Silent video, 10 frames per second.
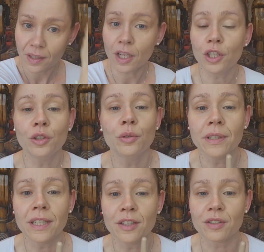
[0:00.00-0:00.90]
you
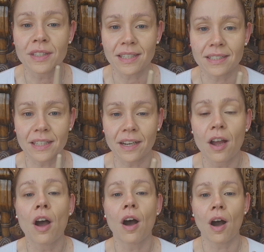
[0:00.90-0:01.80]
need to test it
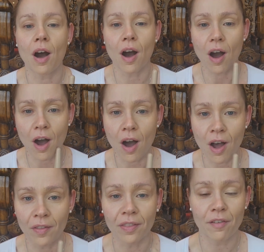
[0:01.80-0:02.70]

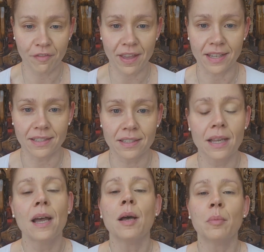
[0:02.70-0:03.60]
on the face.
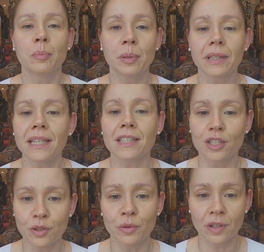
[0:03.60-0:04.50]
Please
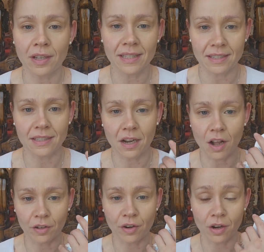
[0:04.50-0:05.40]
do not test the
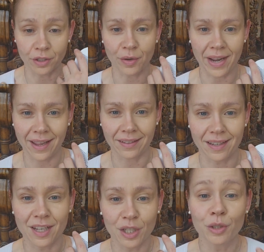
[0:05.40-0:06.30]
color on your hand.
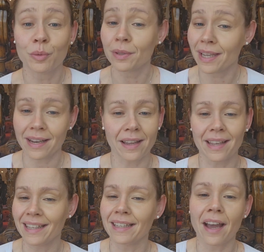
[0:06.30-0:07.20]
You will get,
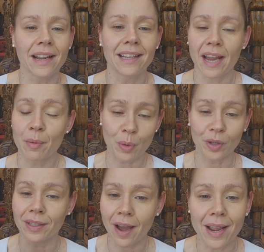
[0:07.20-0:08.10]
like, in
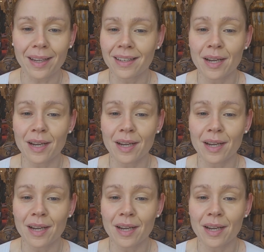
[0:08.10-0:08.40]
99.9%